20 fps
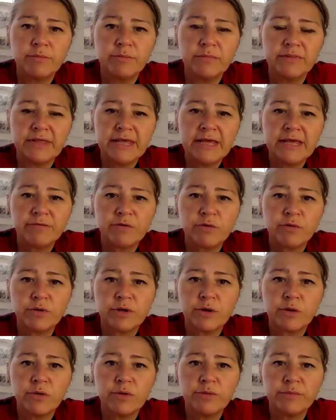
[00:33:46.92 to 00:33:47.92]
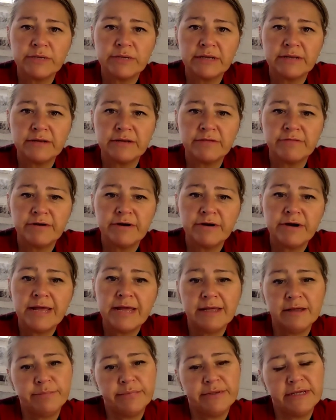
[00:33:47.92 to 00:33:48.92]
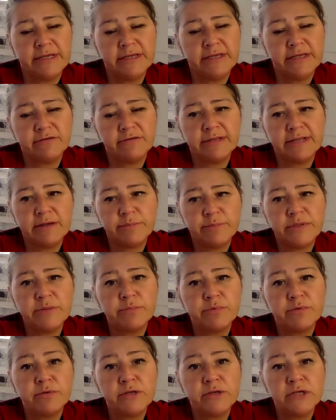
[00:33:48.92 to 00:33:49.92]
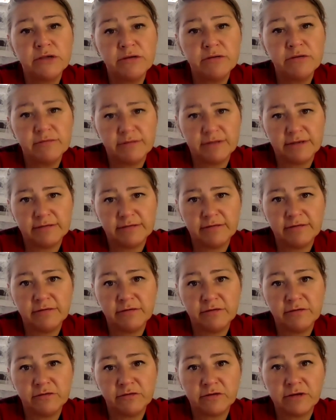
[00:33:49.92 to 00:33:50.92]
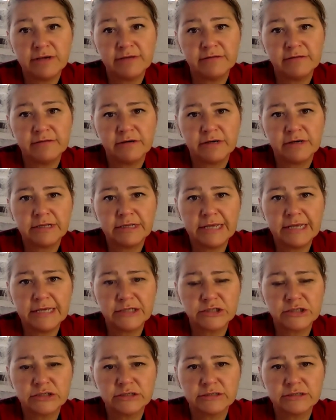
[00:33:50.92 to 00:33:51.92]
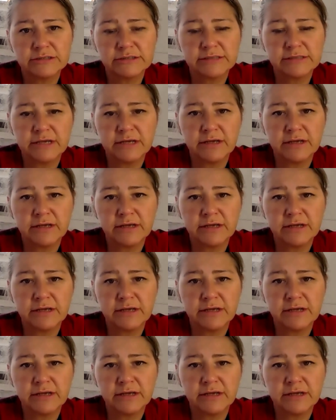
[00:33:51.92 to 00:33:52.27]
They have got equipment, and they're very happy to let people use it to digitize their collections,